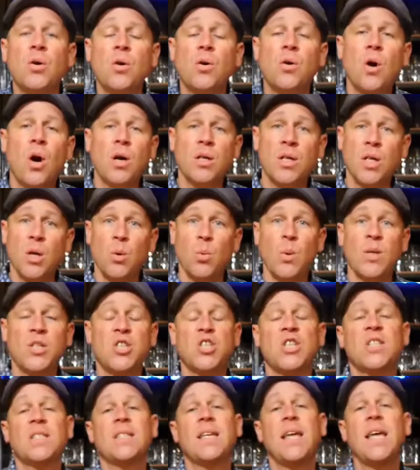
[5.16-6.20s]
you a cocktail
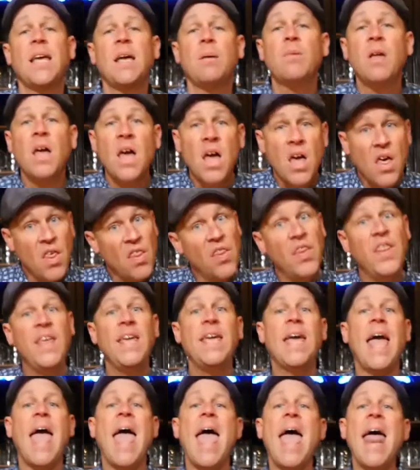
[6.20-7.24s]
which is named
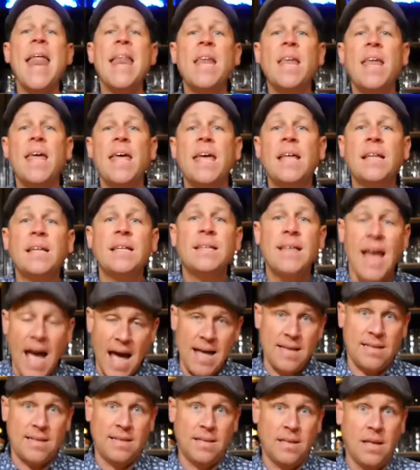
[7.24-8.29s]
the Andean
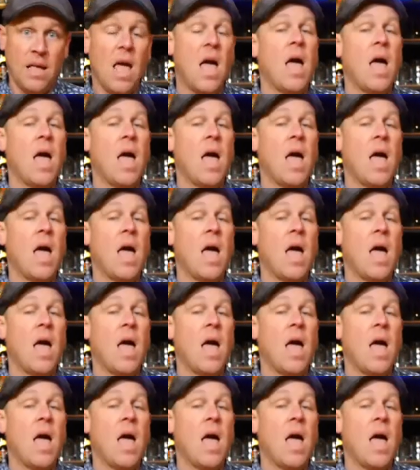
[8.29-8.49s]
Dusk.